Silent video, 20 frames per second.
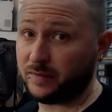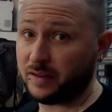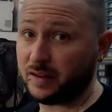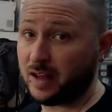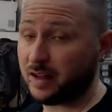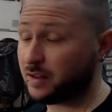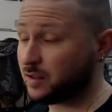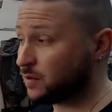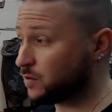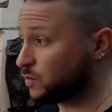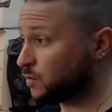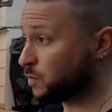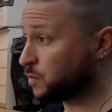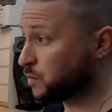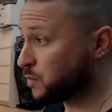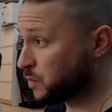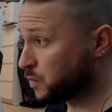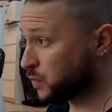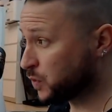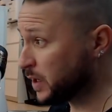That's
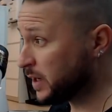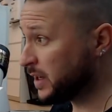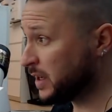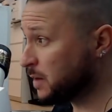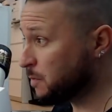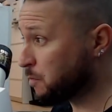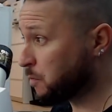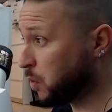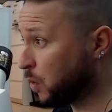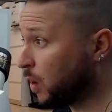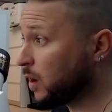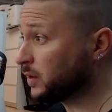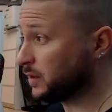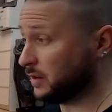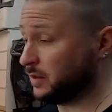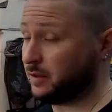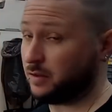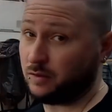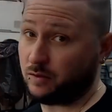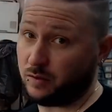pretty
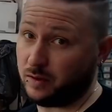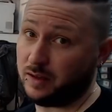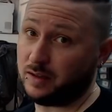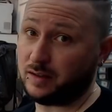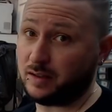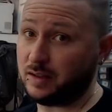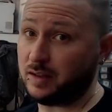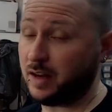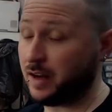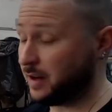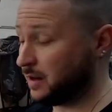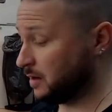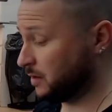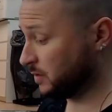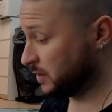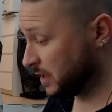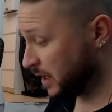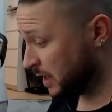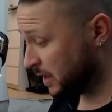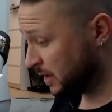important to get the data,
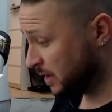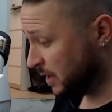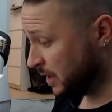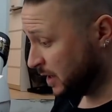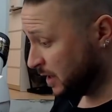okay?